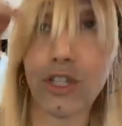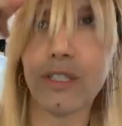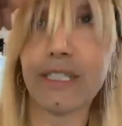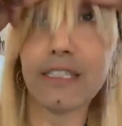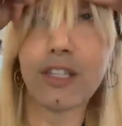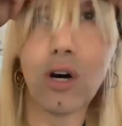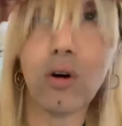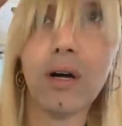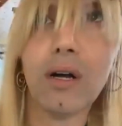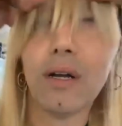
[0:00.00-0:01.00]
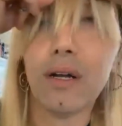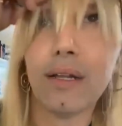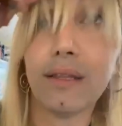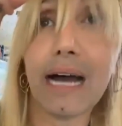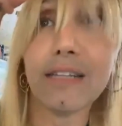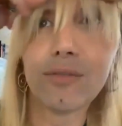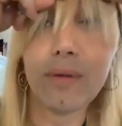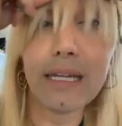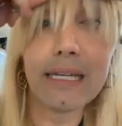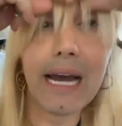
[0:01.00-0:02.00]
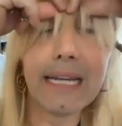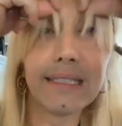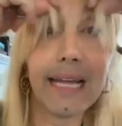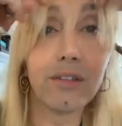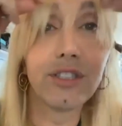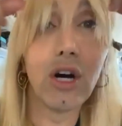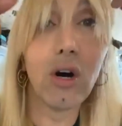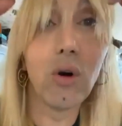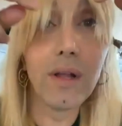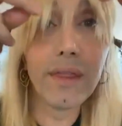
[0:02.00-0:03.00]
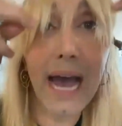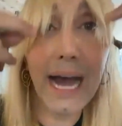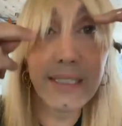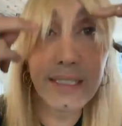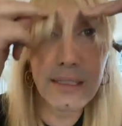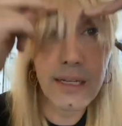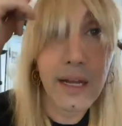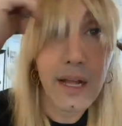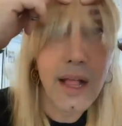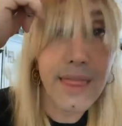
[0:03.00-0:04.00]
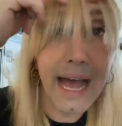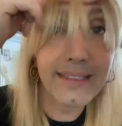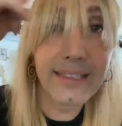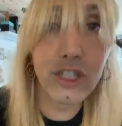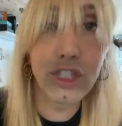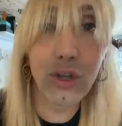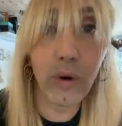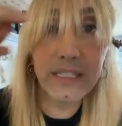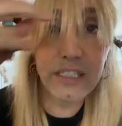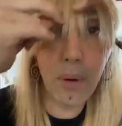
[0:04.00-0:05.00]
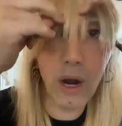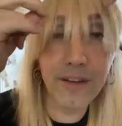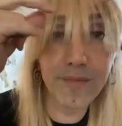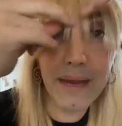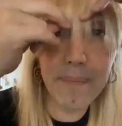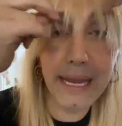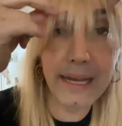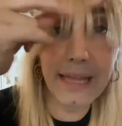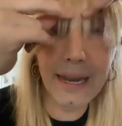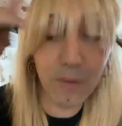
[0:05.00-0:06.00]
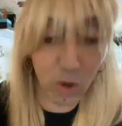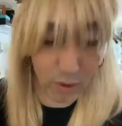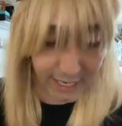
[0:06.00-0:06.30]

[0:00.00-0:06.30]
you see, so that's really nice now. So that's the shortest part of my bang that I'm going